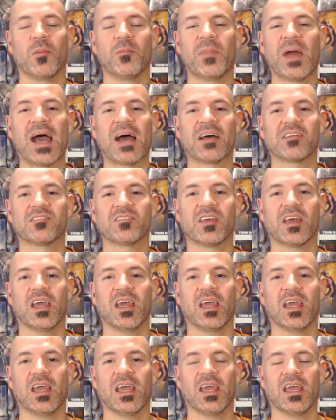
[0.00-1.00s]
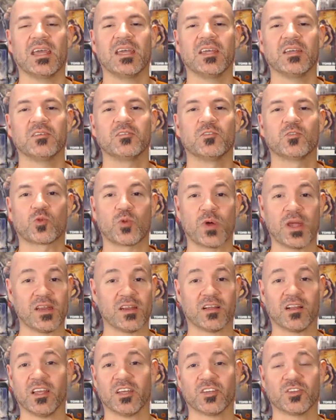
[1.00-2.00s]
amass a
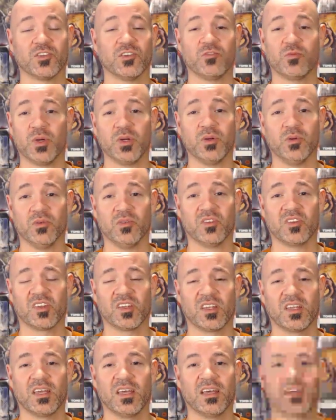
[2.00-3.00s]
great collection of booze.